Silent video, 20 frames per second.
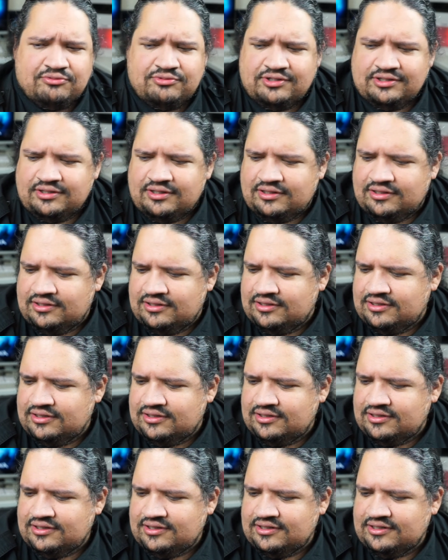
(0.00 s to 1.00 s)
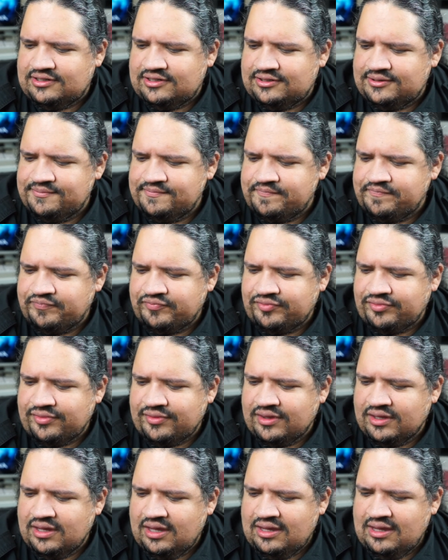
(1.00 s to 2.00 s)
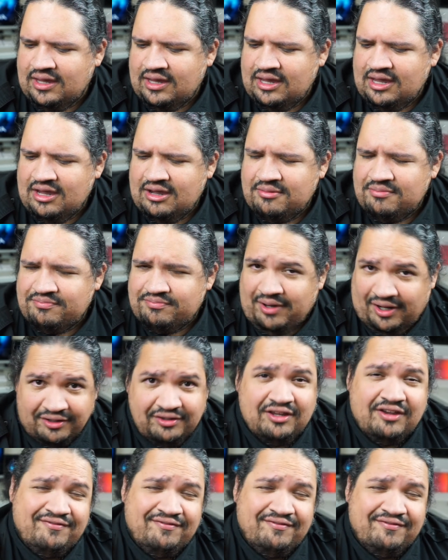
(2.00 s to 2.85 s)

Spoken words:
one. But